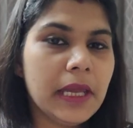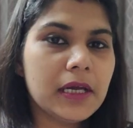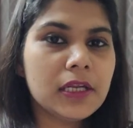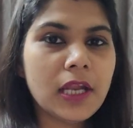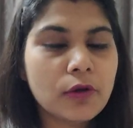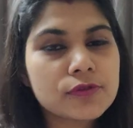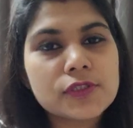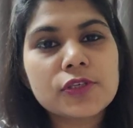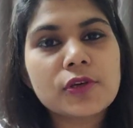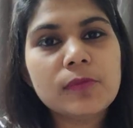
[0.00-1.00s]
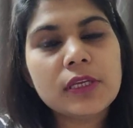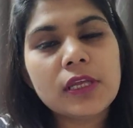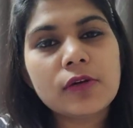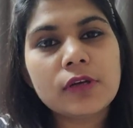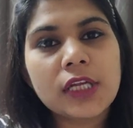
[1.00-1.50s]
By announcing your
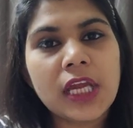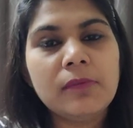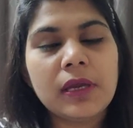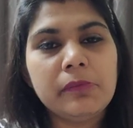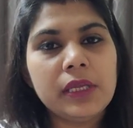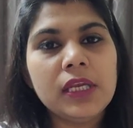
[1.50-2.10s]
meeting on time, I